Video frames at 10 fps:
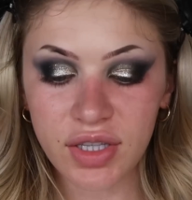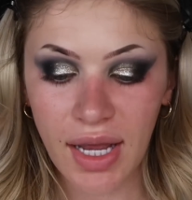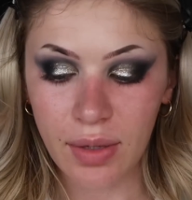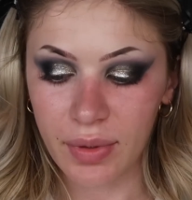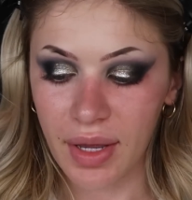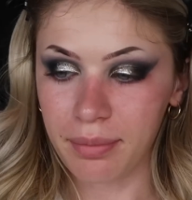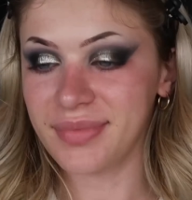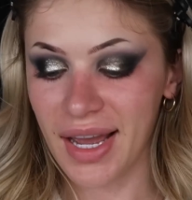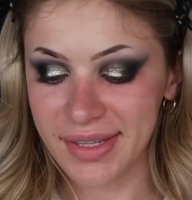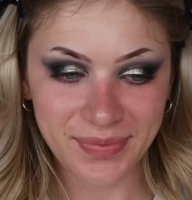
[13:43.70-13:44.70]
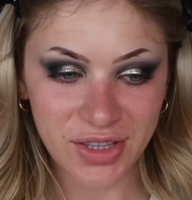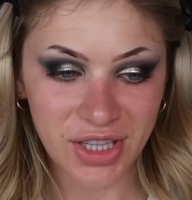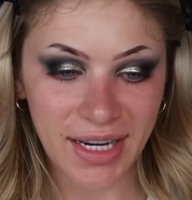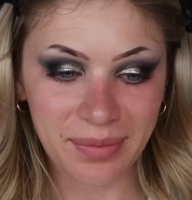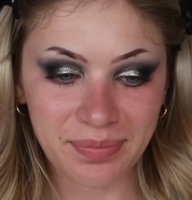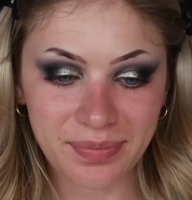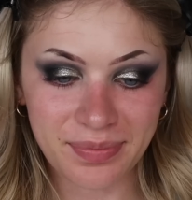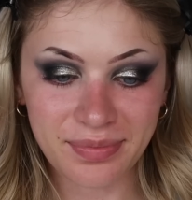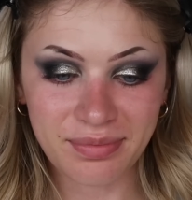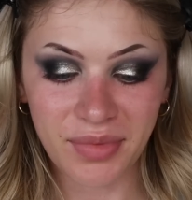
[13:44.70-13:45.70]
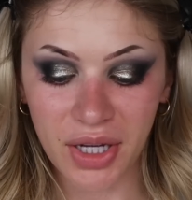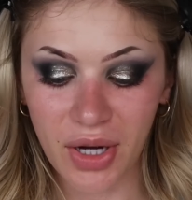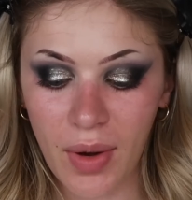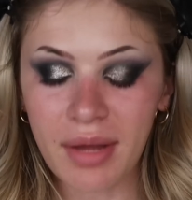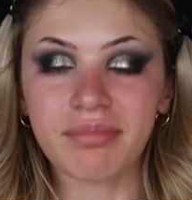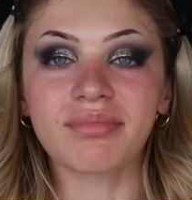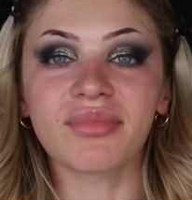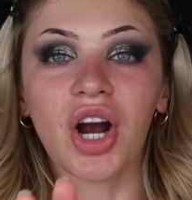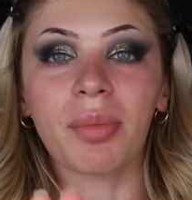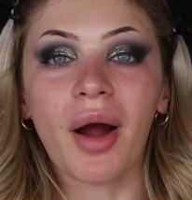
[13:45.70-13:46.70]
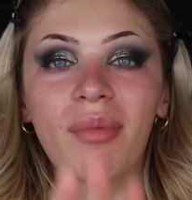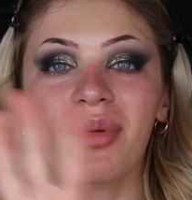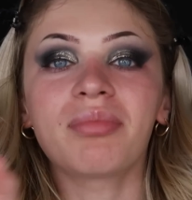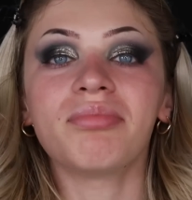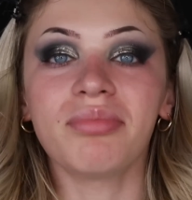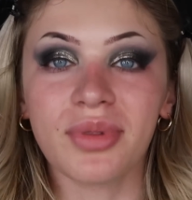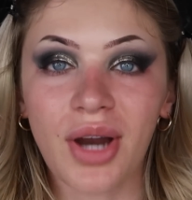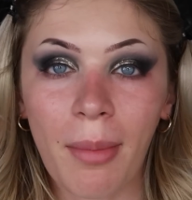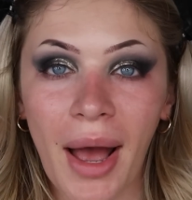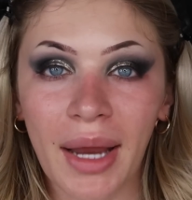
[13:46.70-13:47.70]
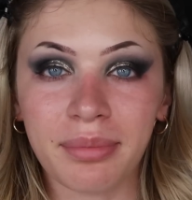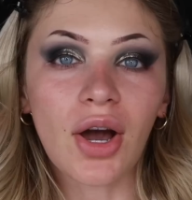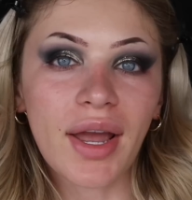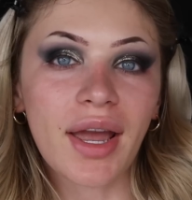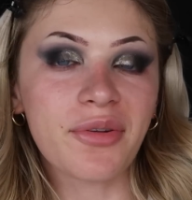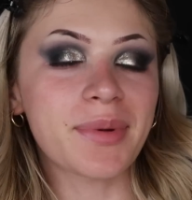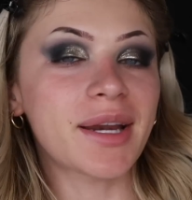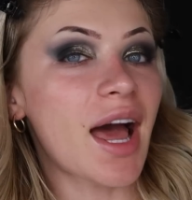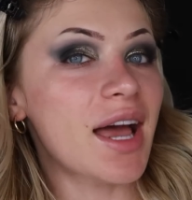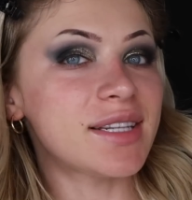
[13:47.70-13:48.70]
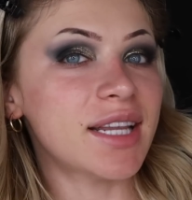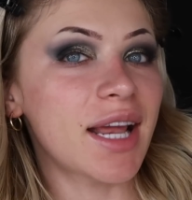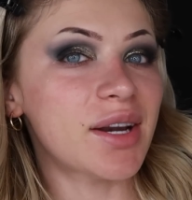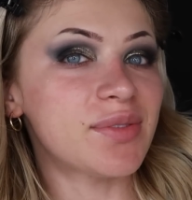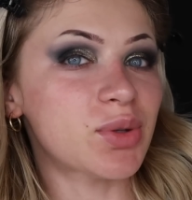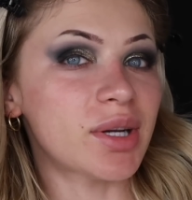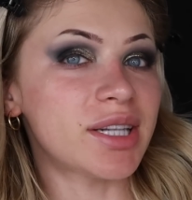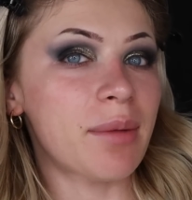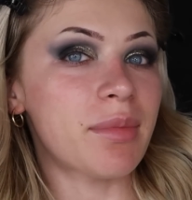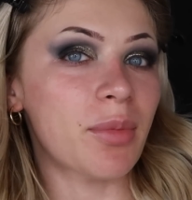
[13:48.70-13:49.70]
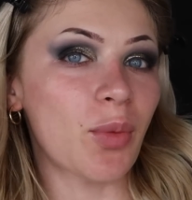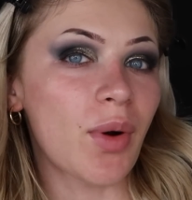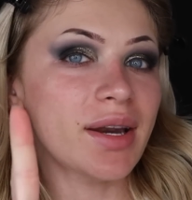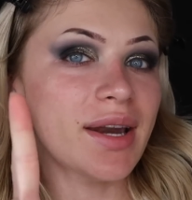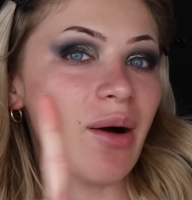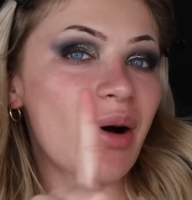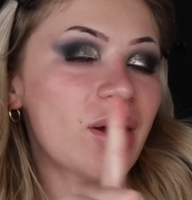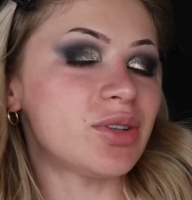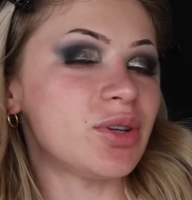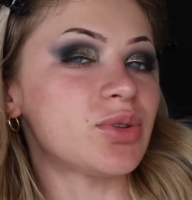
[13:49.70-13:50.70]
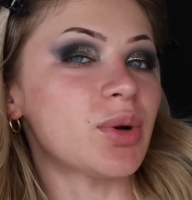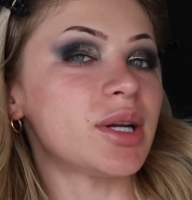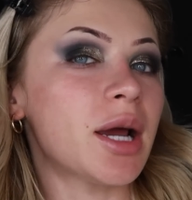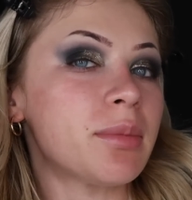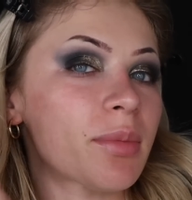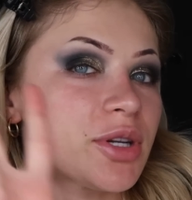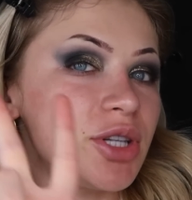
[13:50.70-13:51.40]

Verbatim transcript: she stayed with him. Yes, she did. But you know what? Her problem, not mine. Okay, everybody, that is the end of story time number one. Now on to story time number